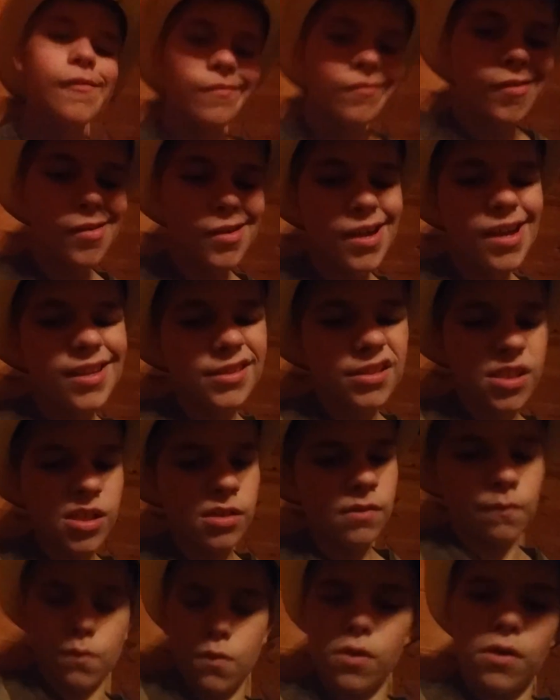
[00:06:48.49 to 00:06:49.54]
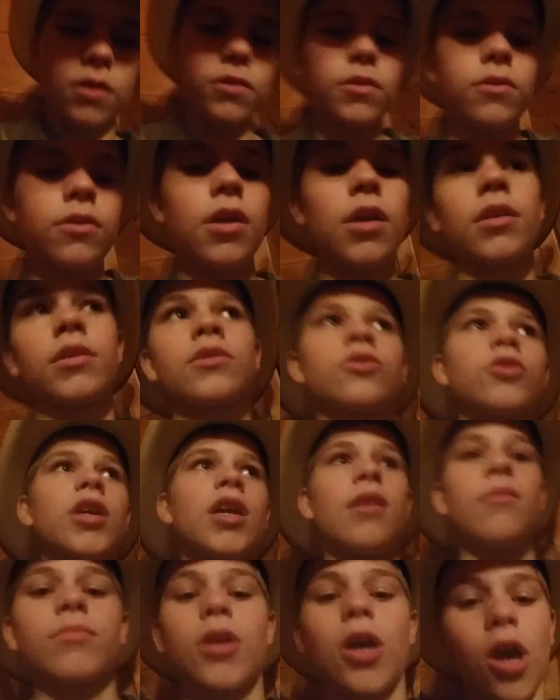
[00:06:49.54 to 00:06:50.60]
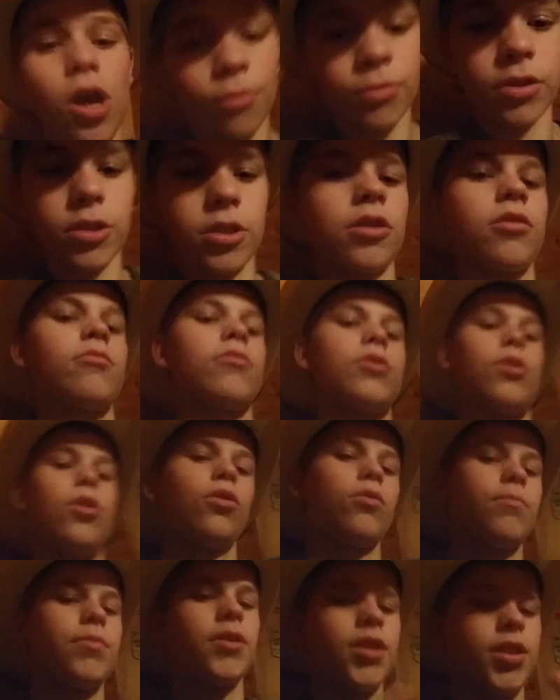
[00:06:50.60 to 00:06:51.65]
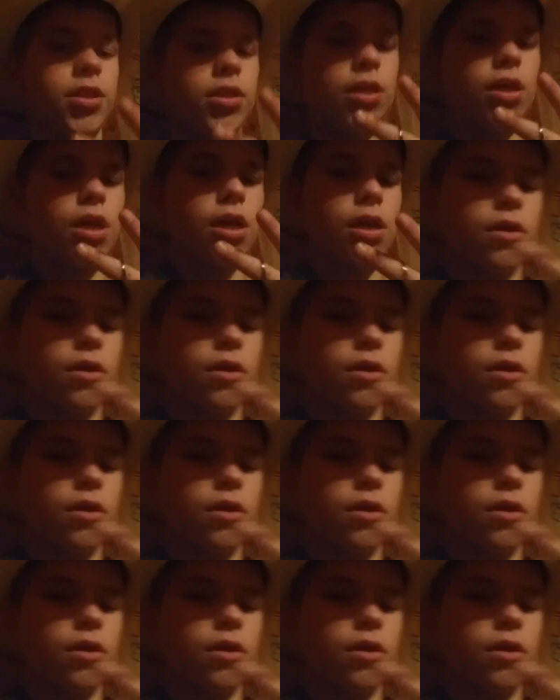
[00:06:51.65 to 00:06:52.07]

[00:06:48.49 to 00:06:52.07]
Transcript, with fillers: Well, guys, thanks for watching. Like, subscribe, ah. and comment down below. Peace out.